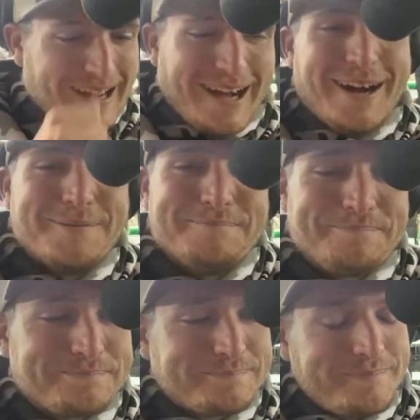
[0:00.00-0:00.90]
um,
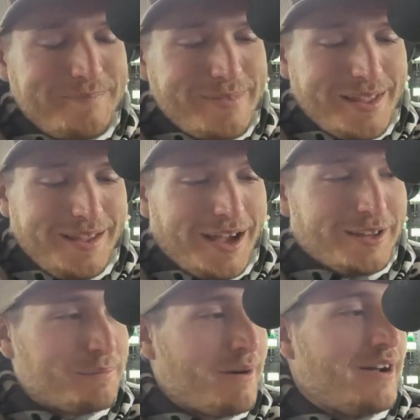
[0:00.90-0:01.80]

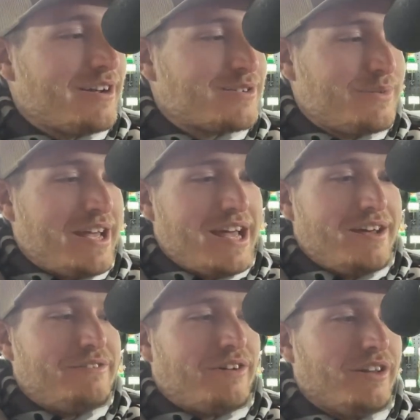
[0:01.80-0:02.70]
Other products we
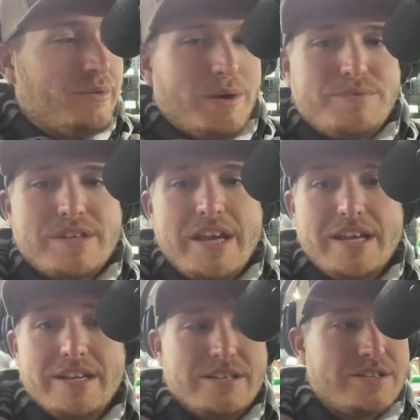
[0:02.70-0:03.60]
have on the website
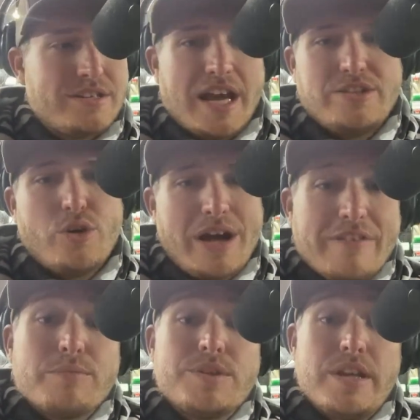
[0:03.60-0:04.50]
is, I don't
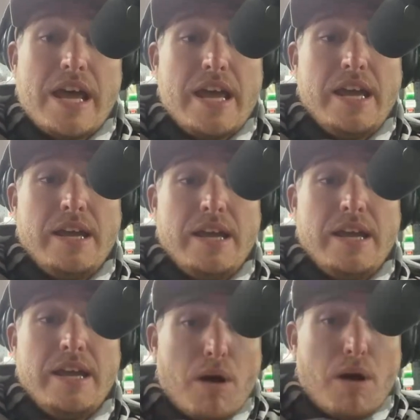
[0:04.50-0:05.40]
have them today,
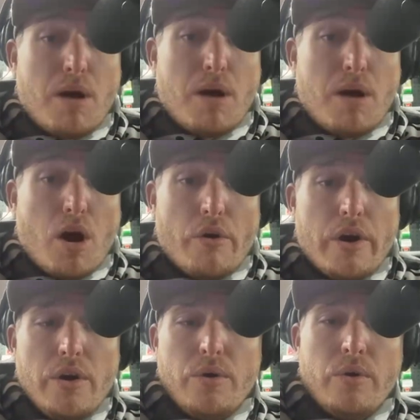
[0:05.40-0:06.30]
but
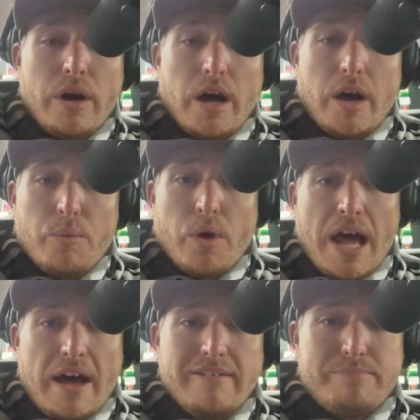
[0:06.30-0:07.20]
tomorrow we'll
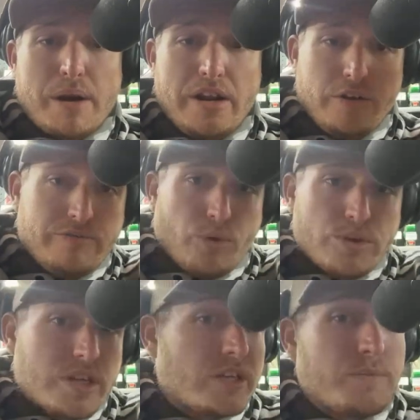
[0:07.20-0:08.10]
have brand new
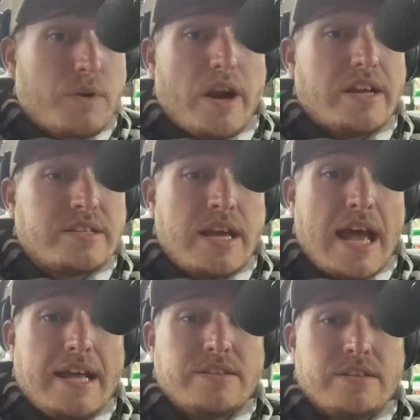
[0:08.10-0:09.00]
Fulks Custom Cranks
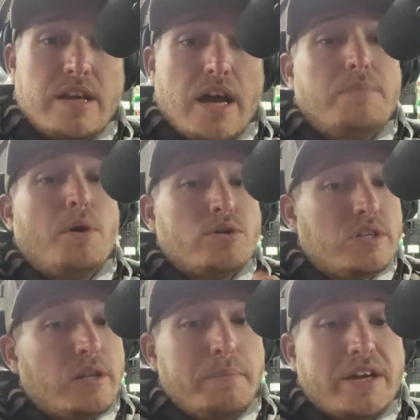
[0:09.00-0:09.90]
hats. I
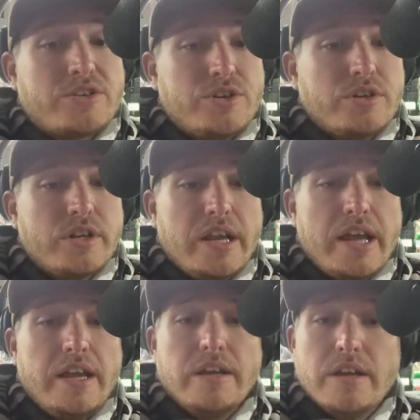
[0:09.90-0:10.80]
posted the picture
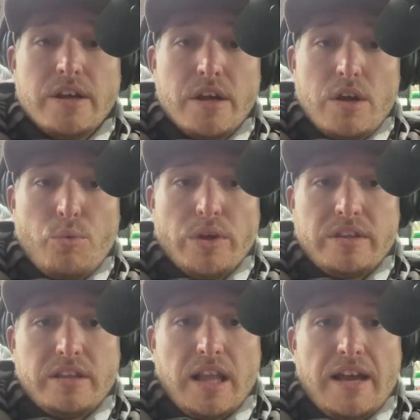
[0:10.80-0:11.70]
today
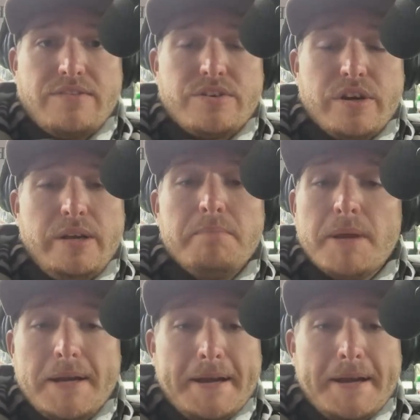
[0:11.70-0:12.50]
with the live stream.